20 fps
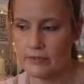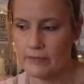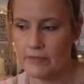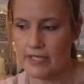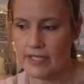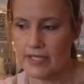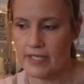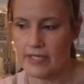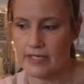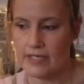them
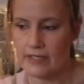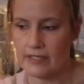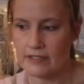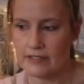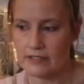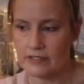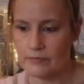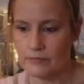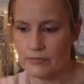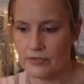in
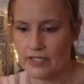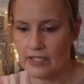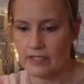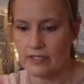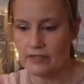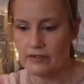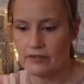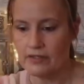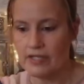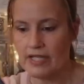to
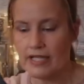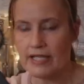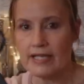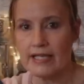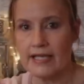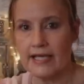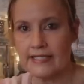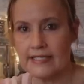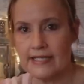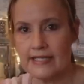bring the
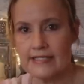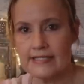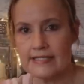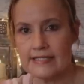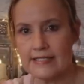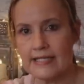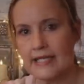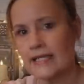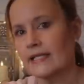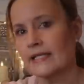neckline in
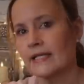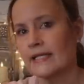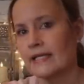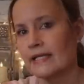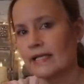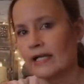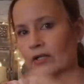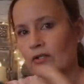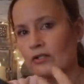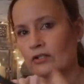
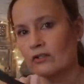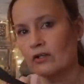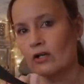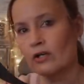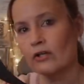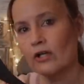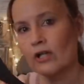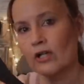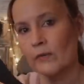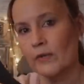slightly. I could have
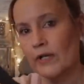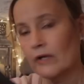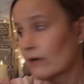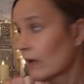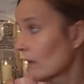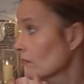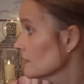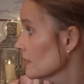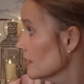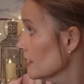gone all the way
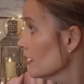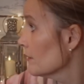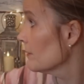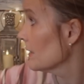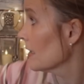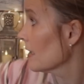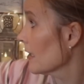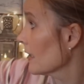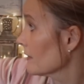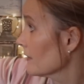around a little
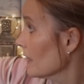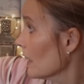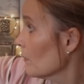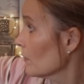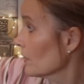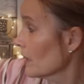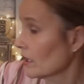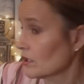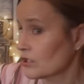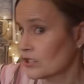bit like that
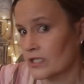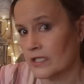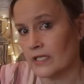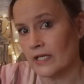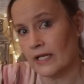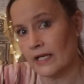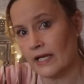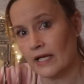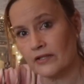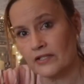one actually
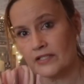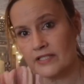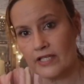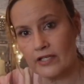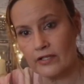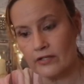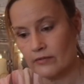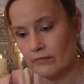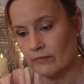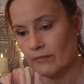and gathered it
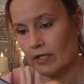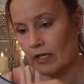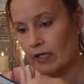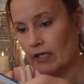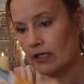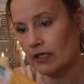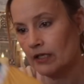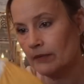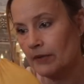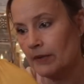in a
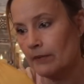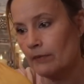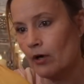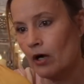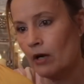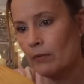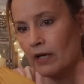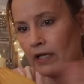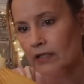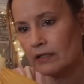little bit
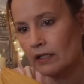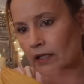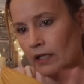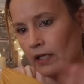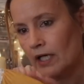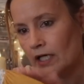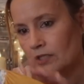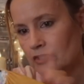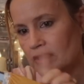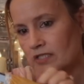more, but
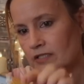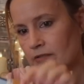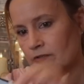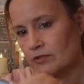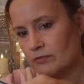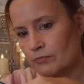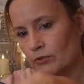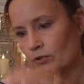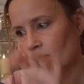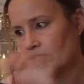I just
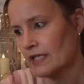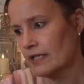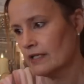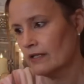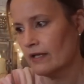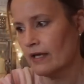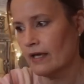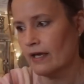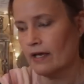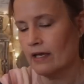pulled it in
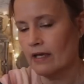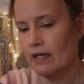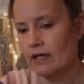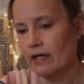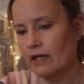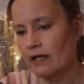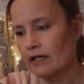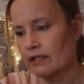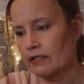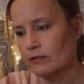there
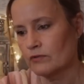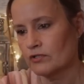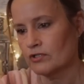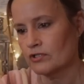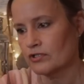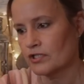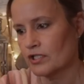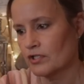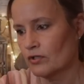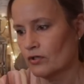and it was
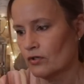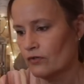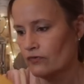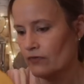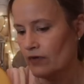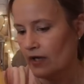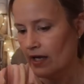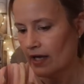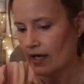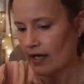just enough.
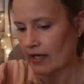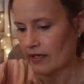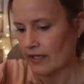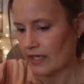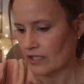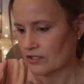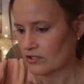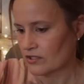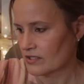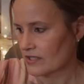And
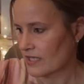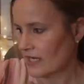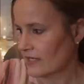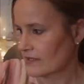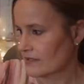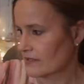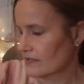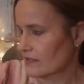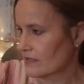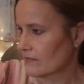I just
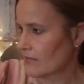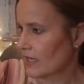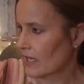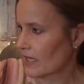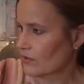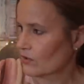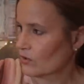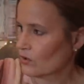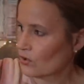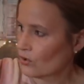added
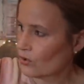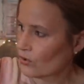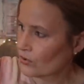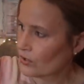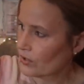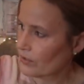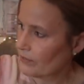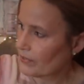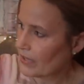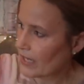my
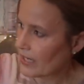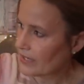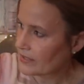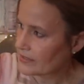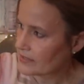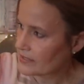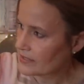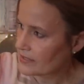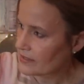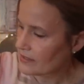own
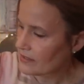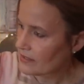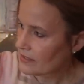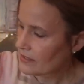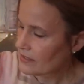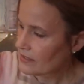binding